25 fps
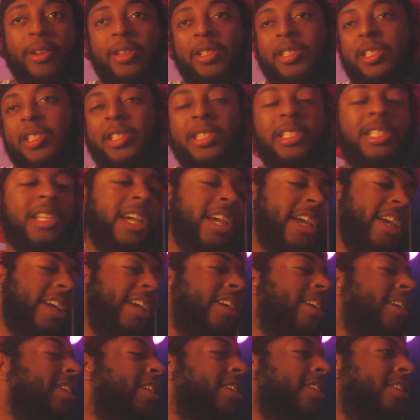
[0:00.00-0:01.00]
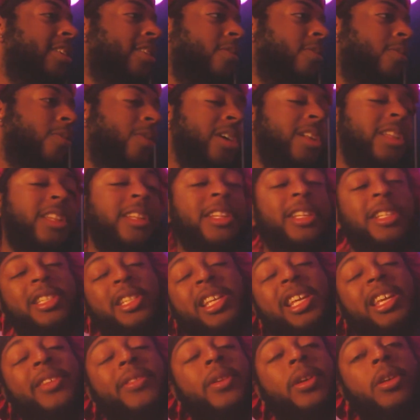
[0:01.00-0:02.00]
It's just like, what is
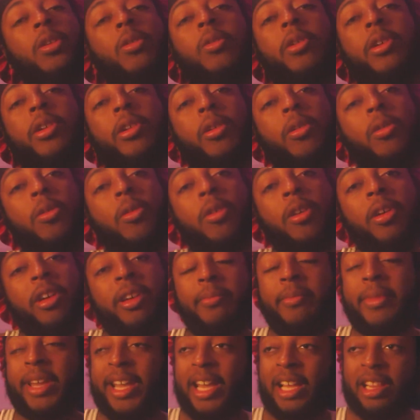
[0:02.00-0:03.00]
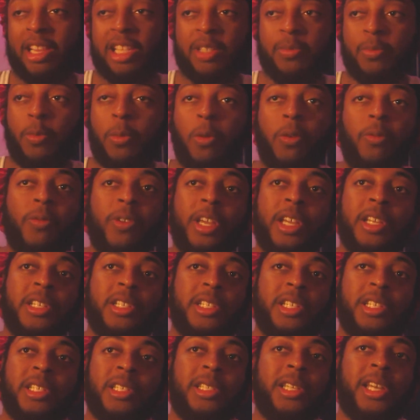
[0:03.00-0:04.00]
even going on, man? This movie
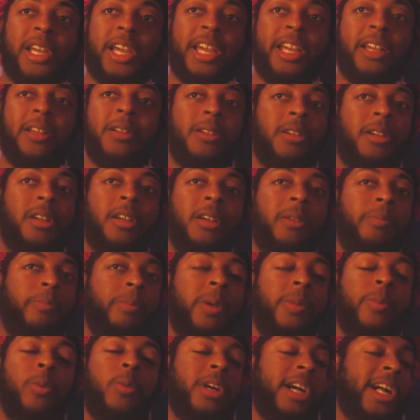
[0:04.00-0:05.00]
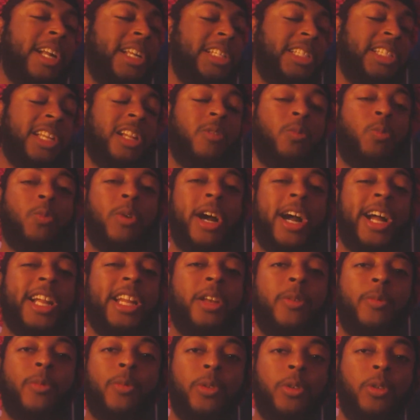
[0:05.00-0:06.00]
is just like, people got inside a
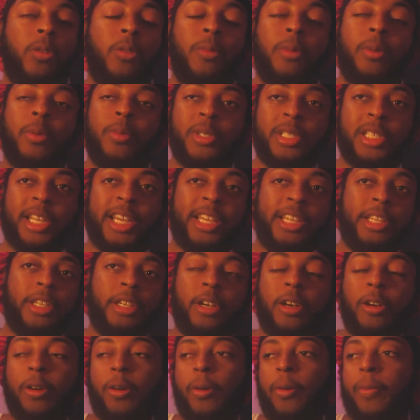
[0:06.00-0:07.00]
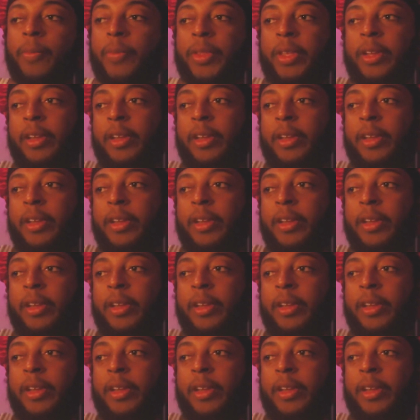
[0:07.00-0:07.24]
writing room and was like, yo,